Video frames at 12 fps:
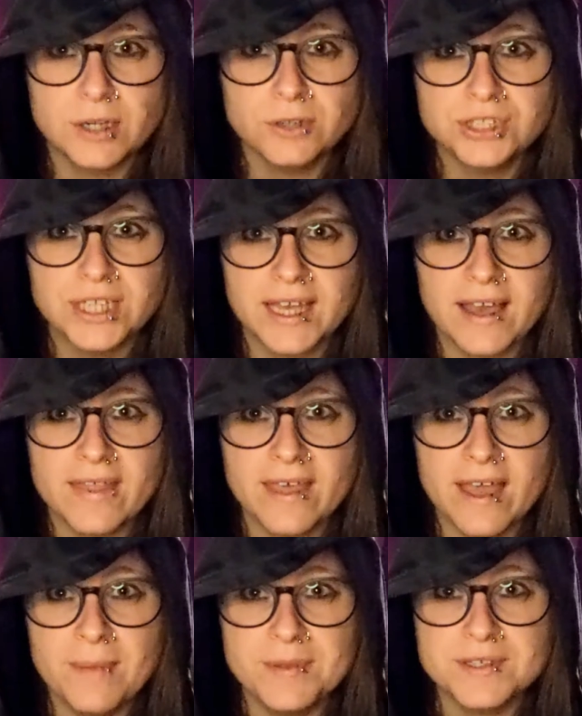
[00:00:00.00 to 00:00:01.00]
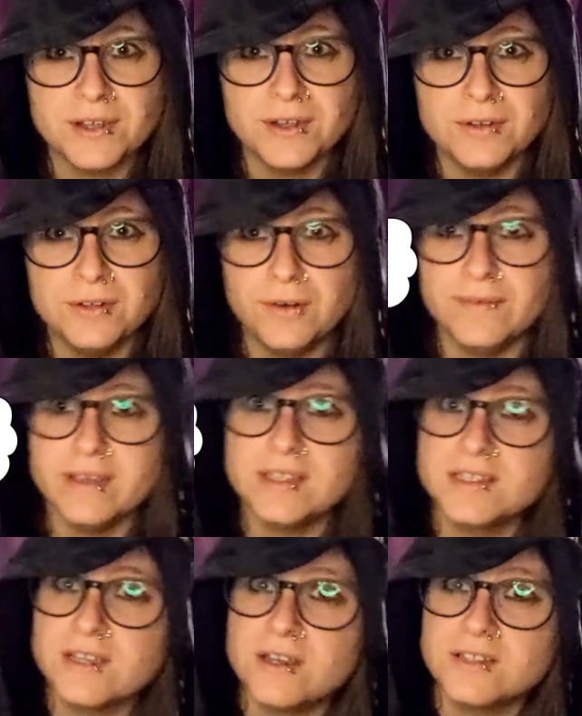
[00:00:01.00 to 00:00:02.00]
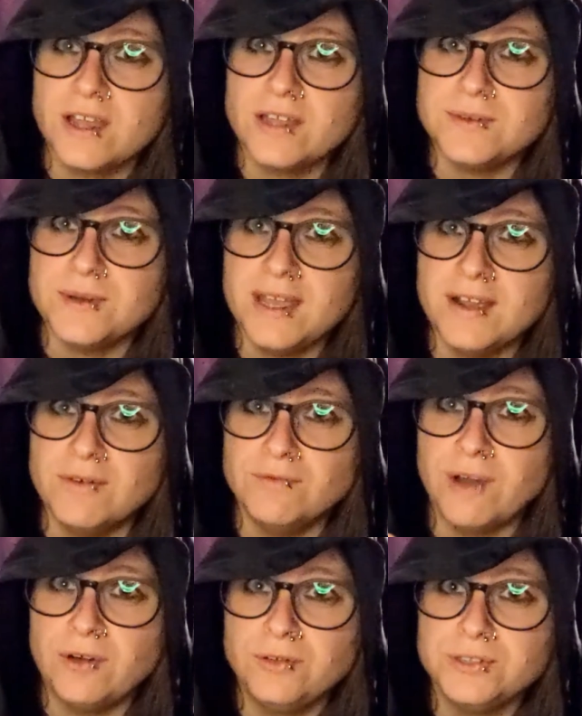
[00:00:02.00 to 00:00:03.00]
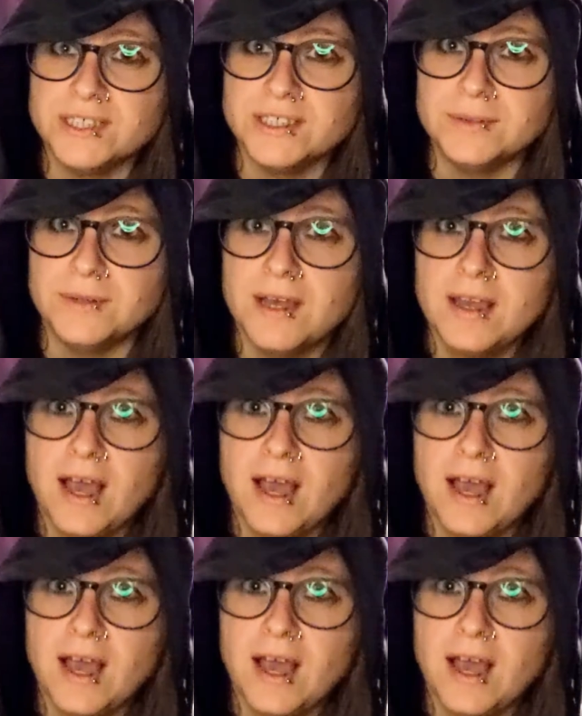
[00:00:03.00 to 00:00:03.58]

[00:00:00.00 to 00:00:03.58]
go check out that episode of Insert Title Here on Raul's channel.